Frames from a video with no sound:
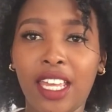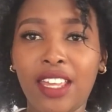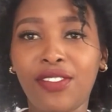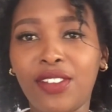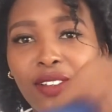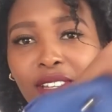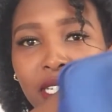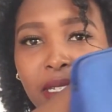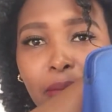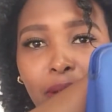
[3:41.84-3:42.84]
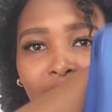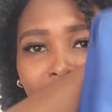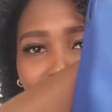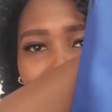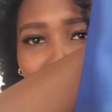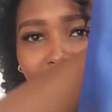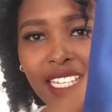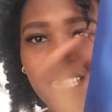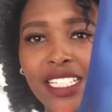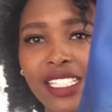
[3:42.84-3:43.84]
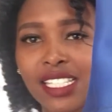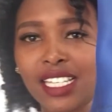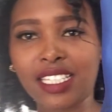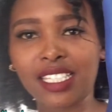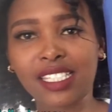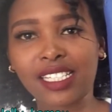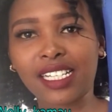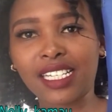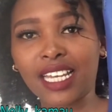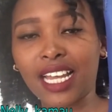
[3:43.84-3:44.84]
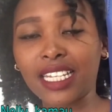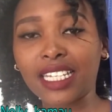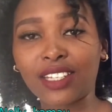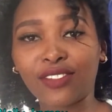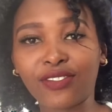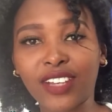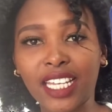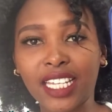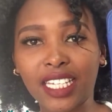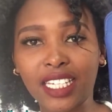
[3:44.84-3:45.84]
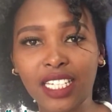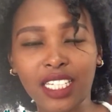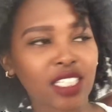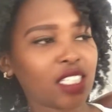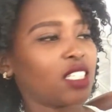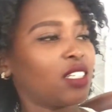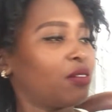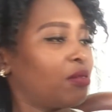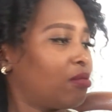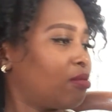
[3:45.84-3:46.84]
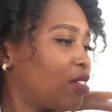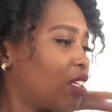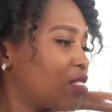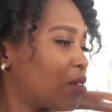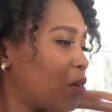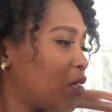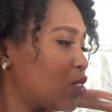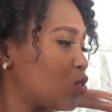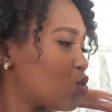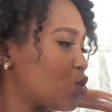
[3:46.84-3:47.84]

if you look at a bag like this, it's clearly defined. It's called